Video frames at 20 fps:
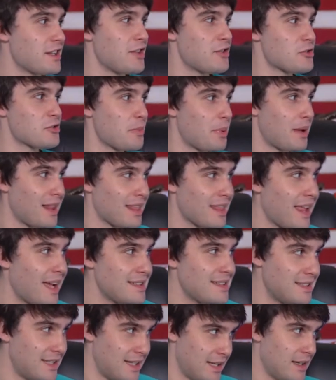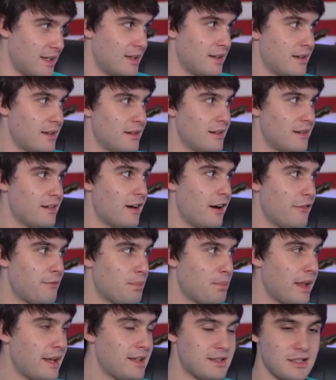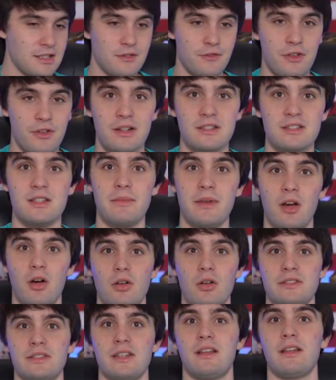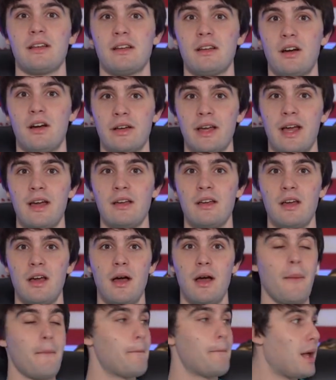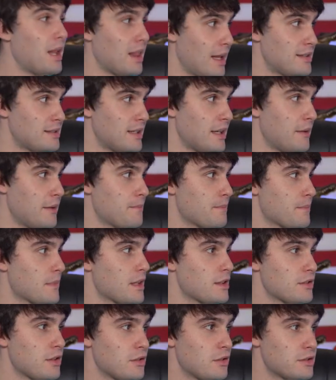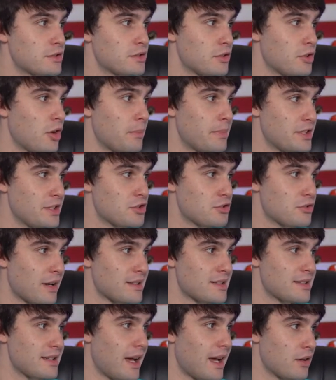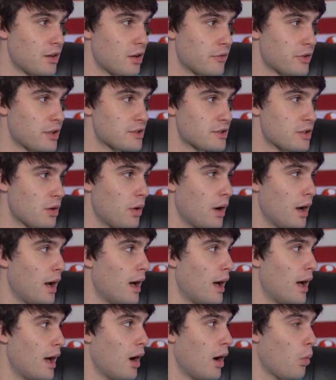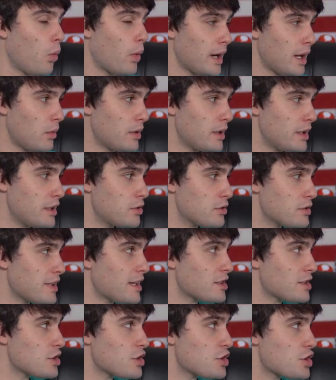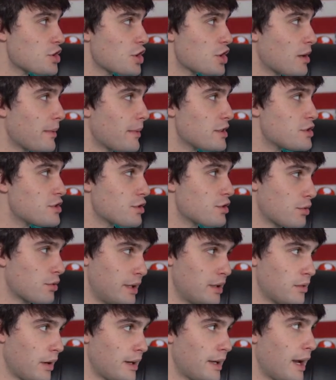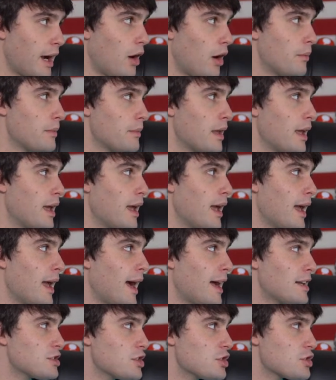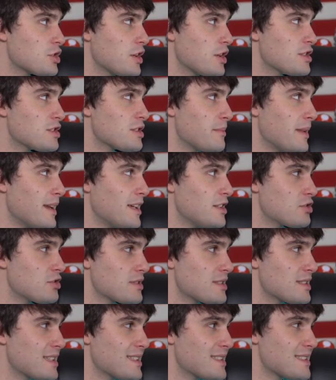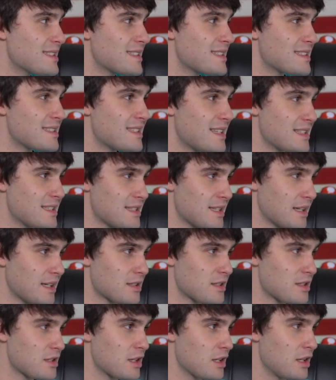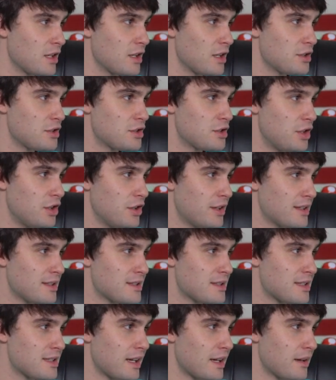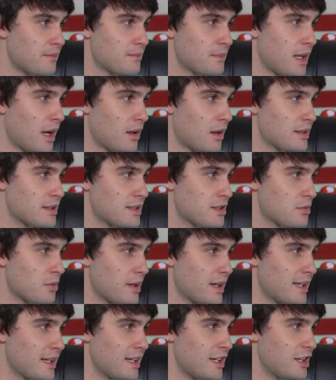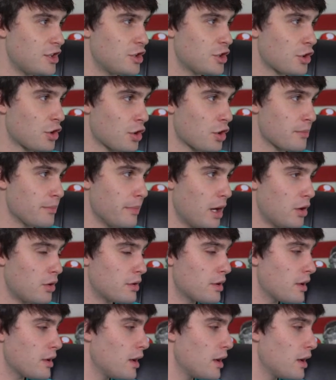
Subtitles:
there's plenty of places for us to be wholesaling, okay? Plenty. So don't be stressing out over it. So what I want to do is actually share my screen right now, actually show you some interesting statistics so you can see it. Now, this is when I get in nerd mode,